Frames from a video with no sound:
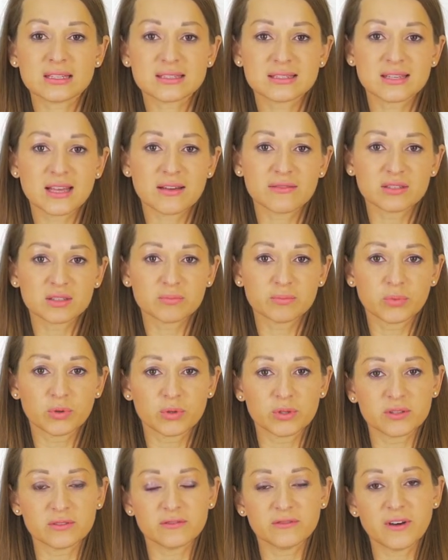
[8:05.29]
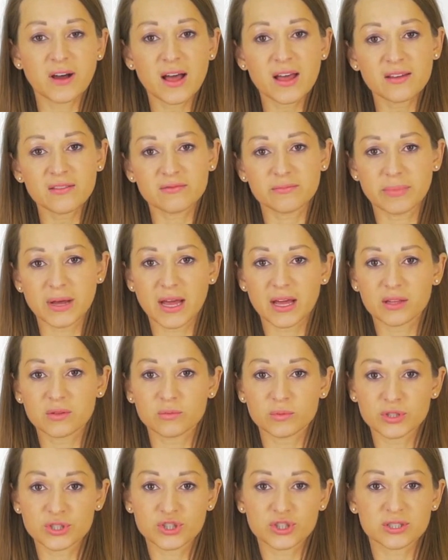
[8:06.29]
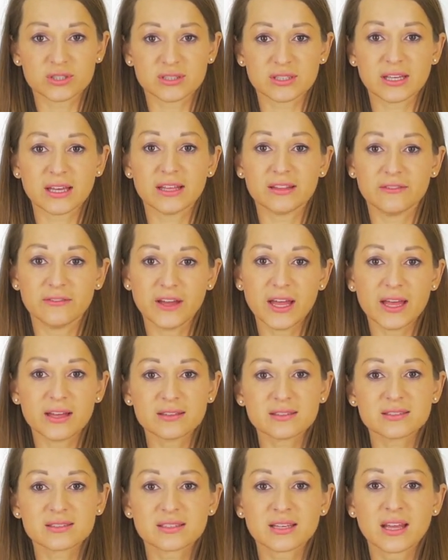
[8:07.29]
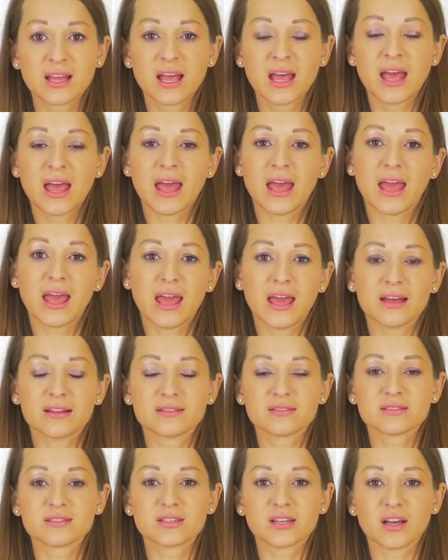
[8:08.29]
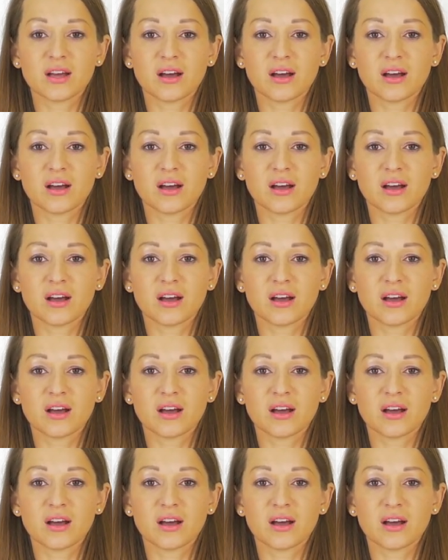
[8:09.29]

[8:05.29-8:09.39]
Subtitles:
7.5 band, which is advanced, and